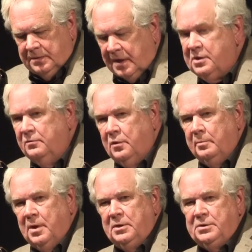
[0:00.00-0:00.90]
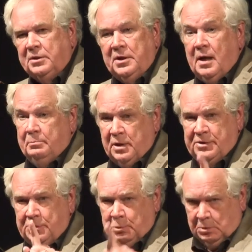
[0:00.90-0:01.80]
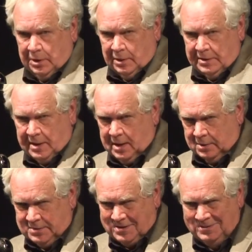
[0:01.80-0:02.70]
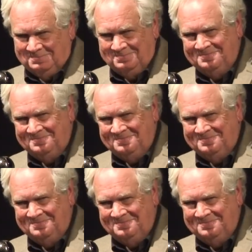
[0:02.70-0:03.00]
Thank you very much, and God bless you, Lily Downs.